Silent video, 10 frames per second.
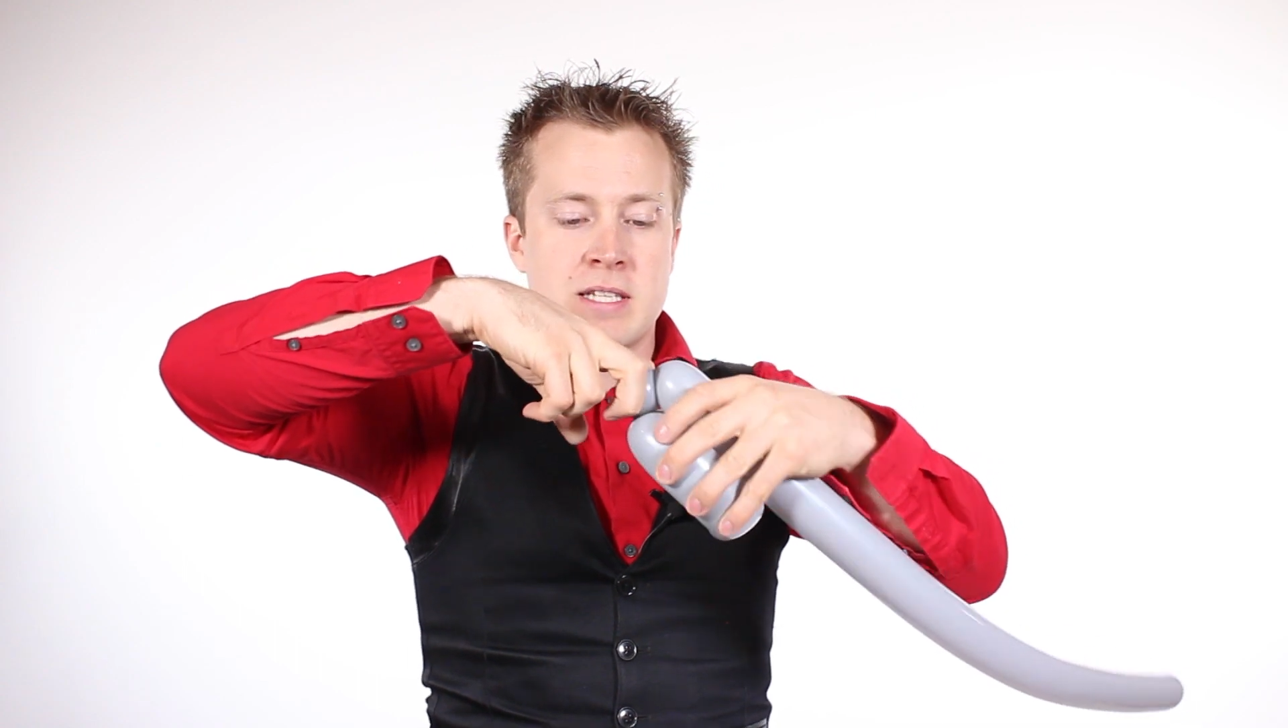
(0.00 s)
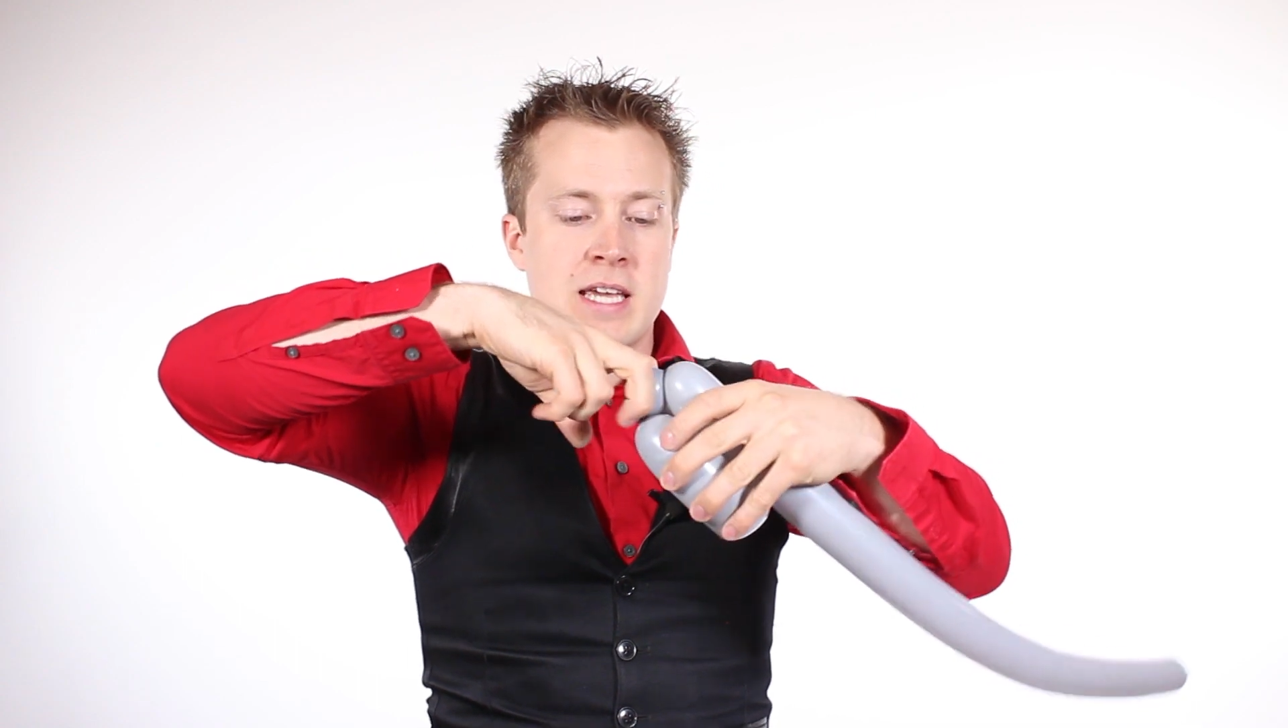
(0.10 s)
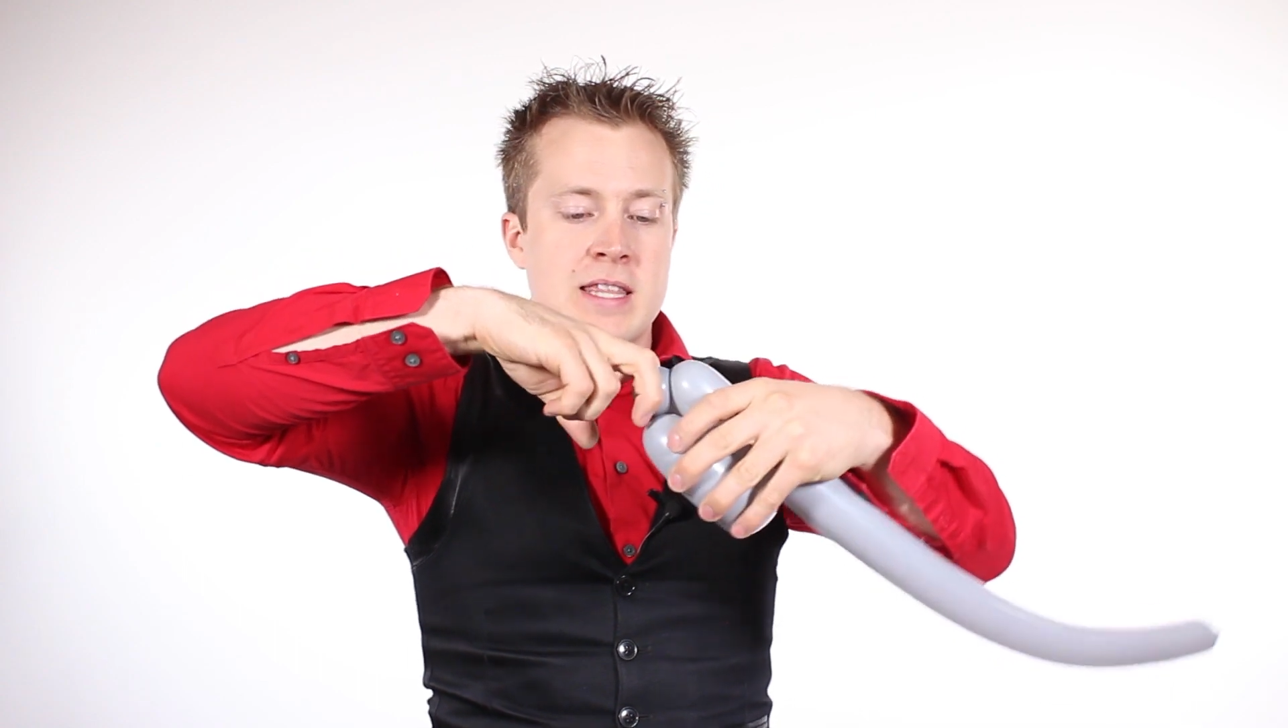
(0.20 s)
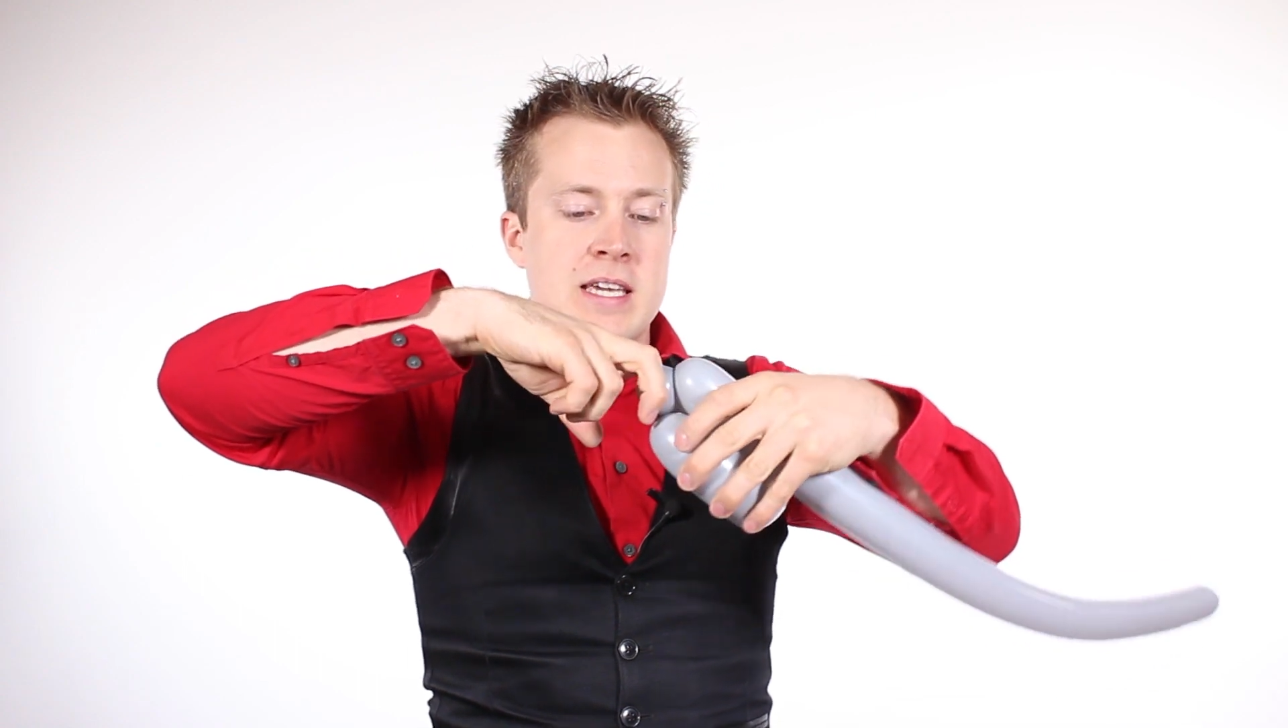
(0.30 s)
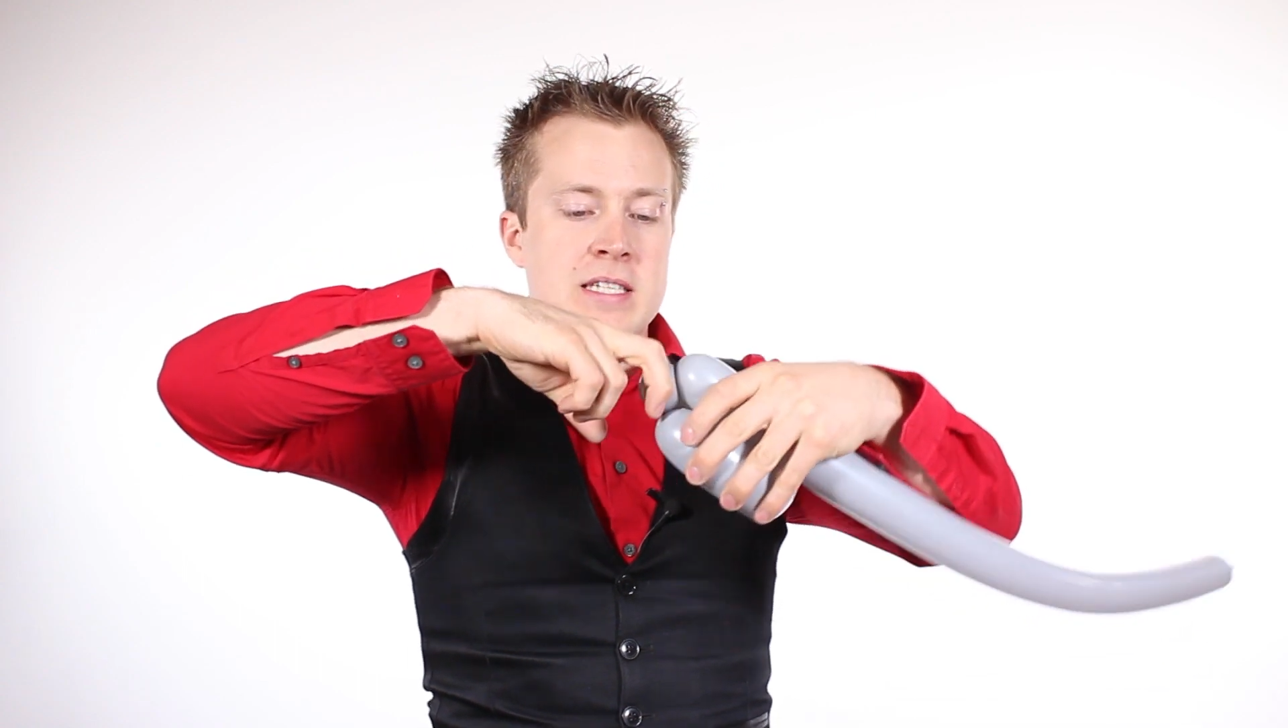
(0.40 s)

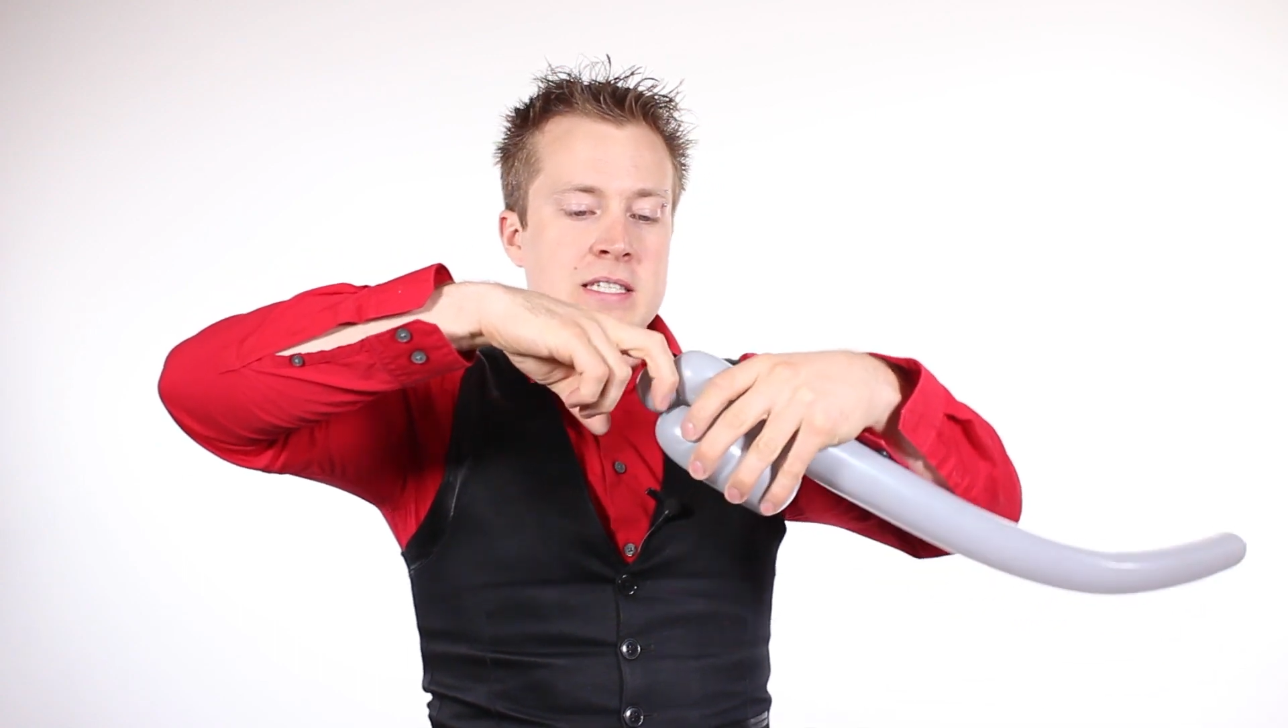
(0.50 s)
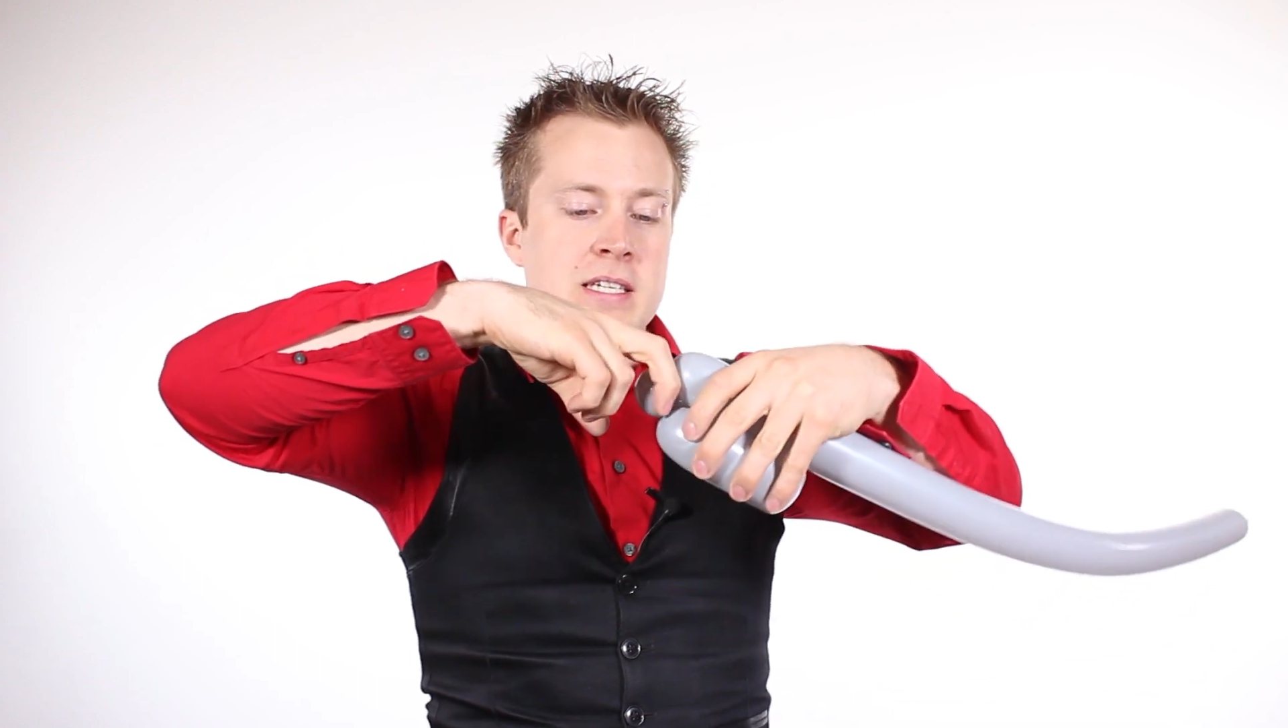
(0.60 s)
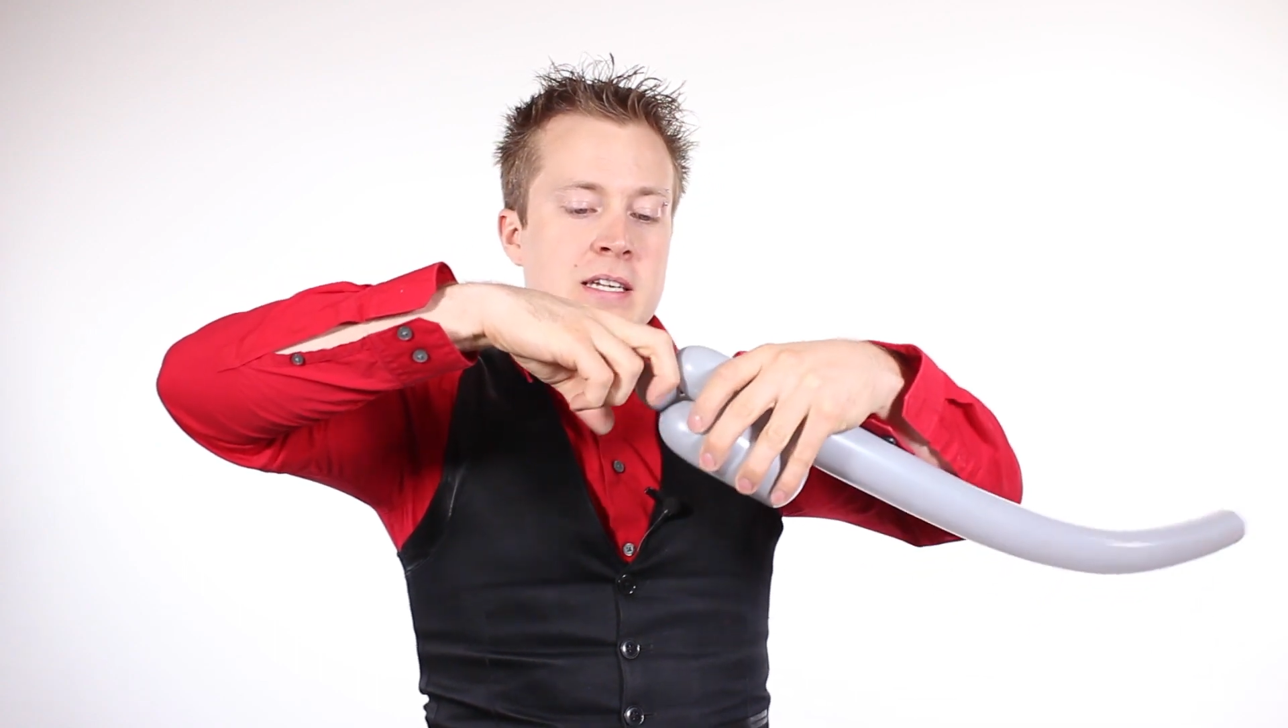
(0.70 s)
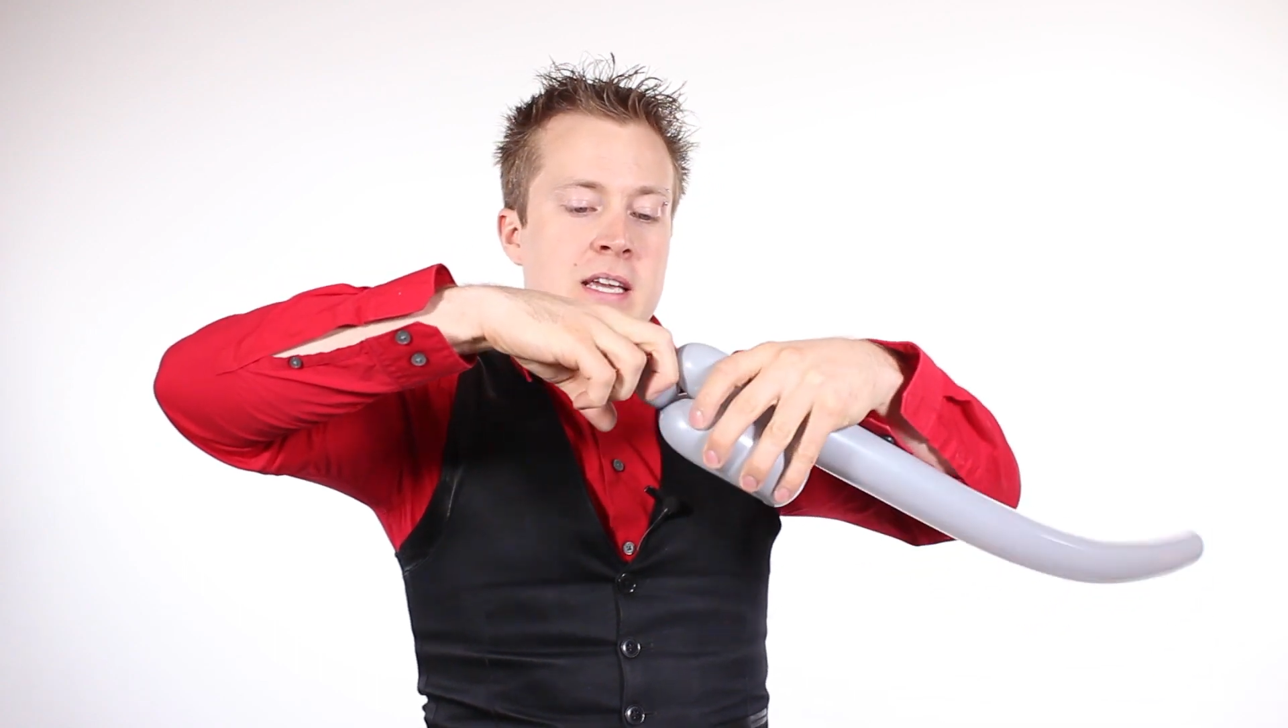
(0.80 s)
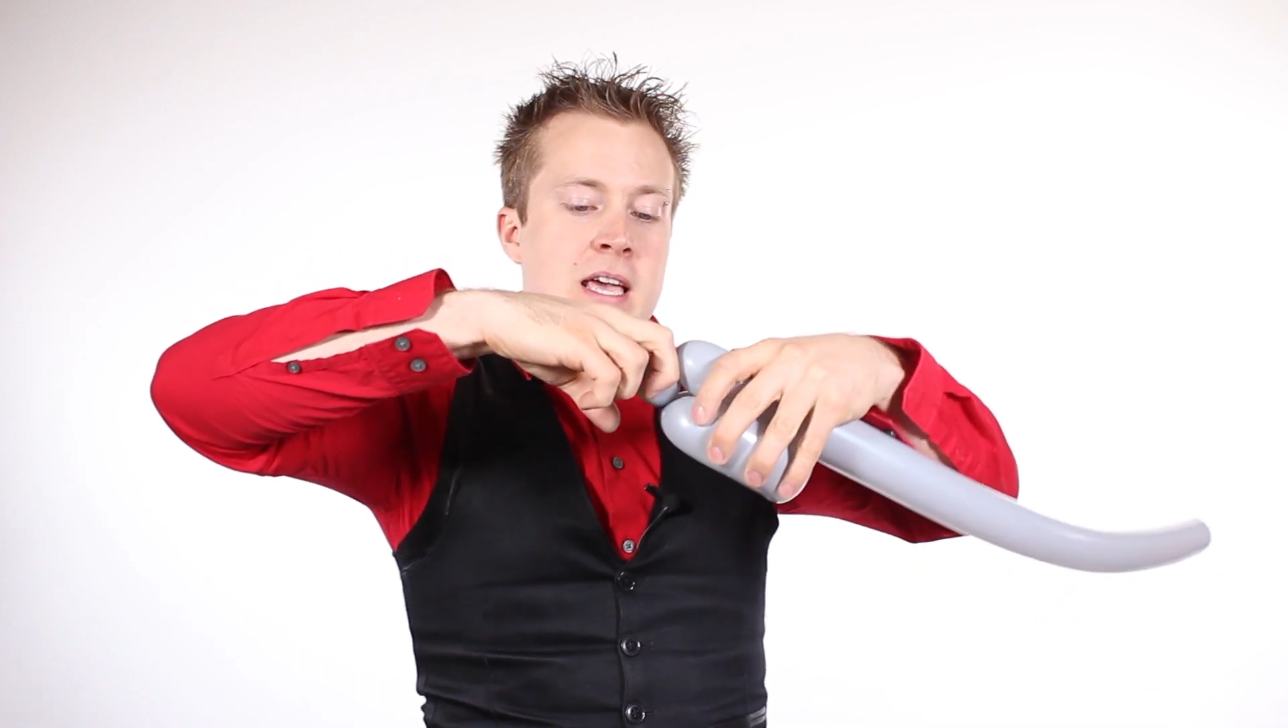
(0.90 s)
like this,